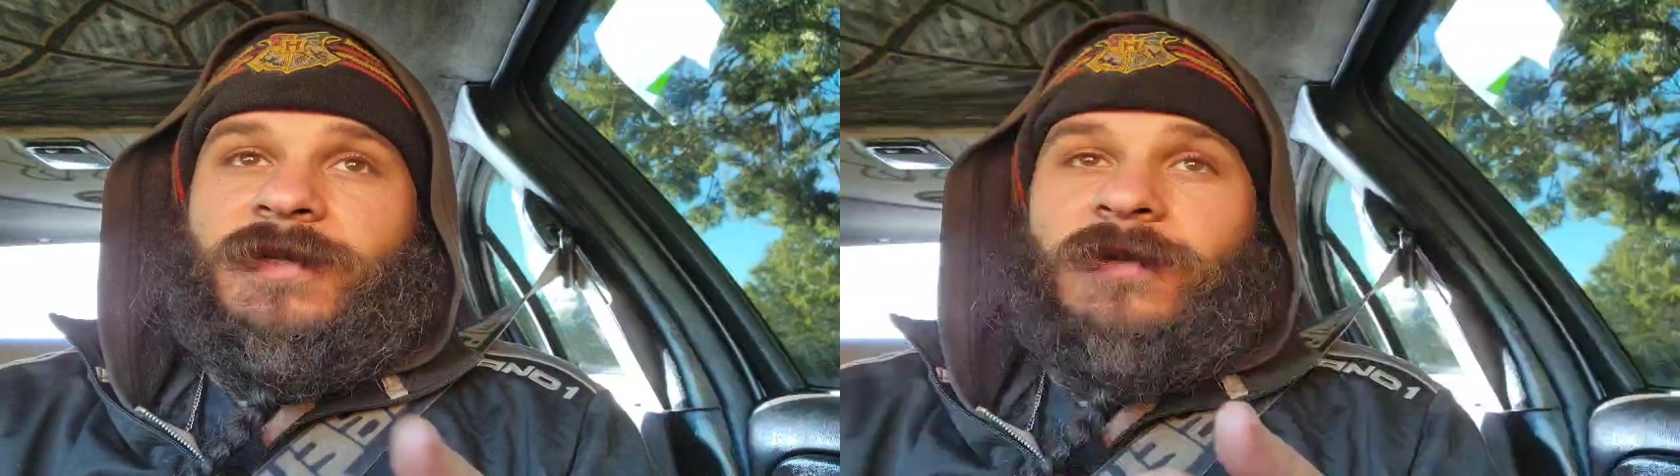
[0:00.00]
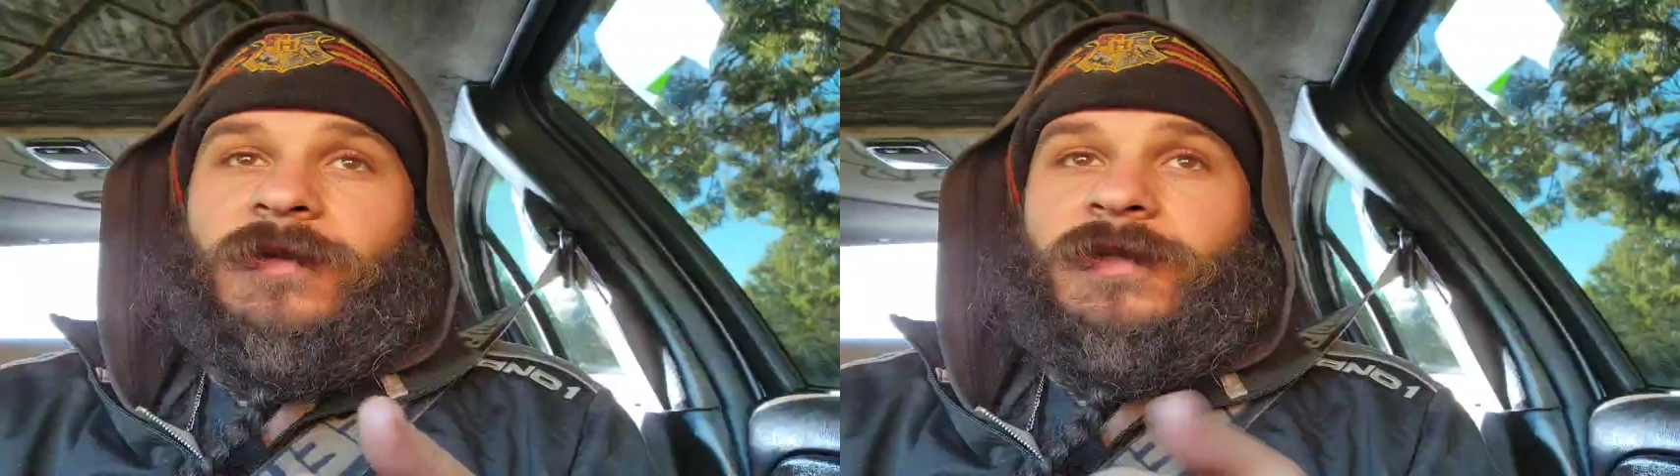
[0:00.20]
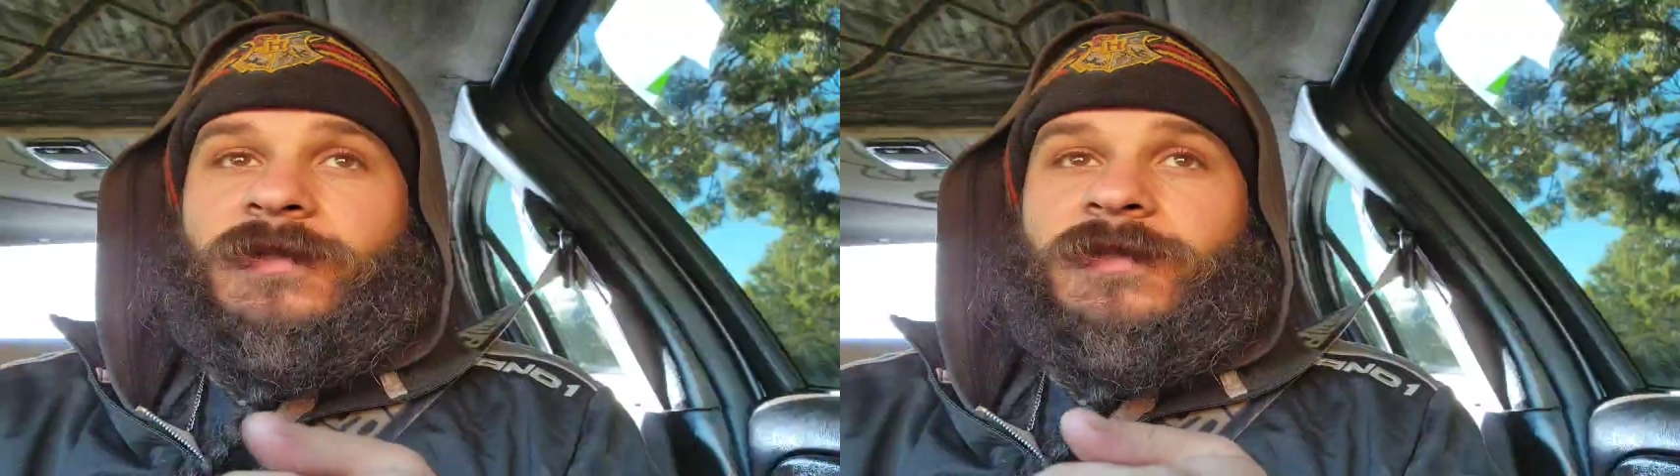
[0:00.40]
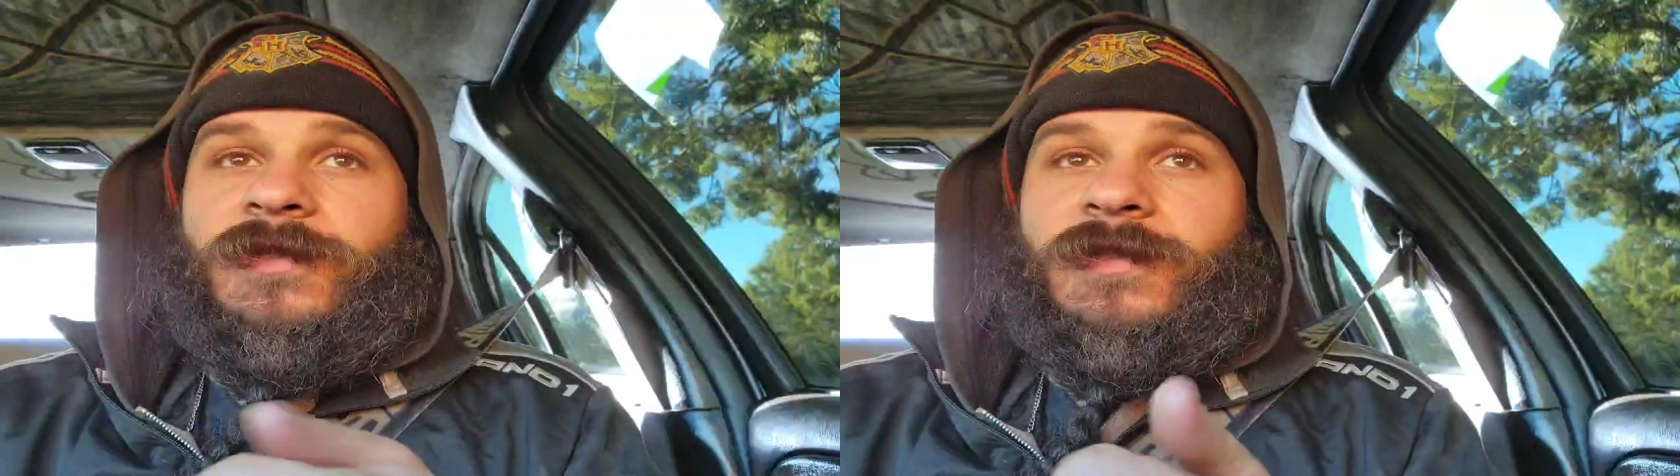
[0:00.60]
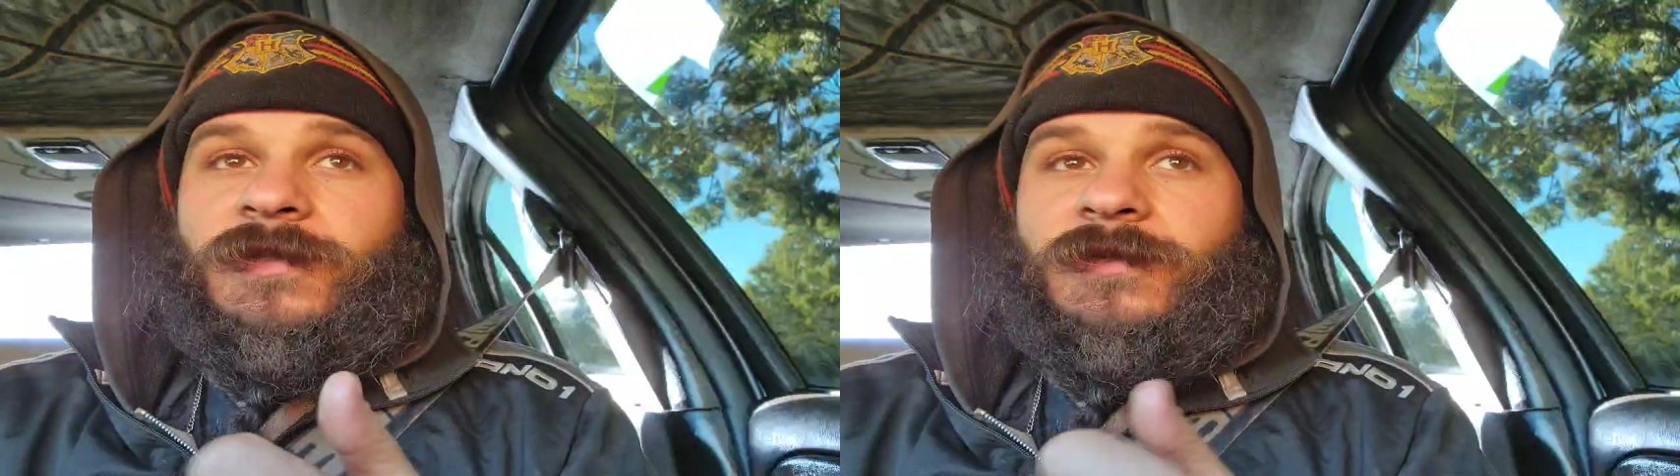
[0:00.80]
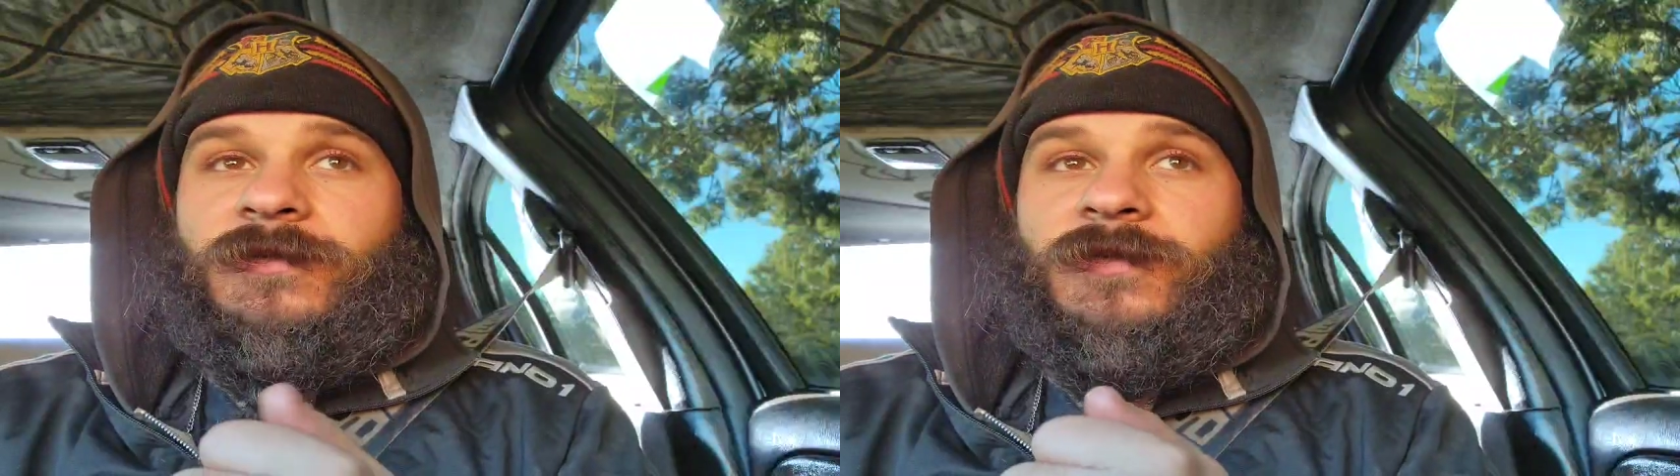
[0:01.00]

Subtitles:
go into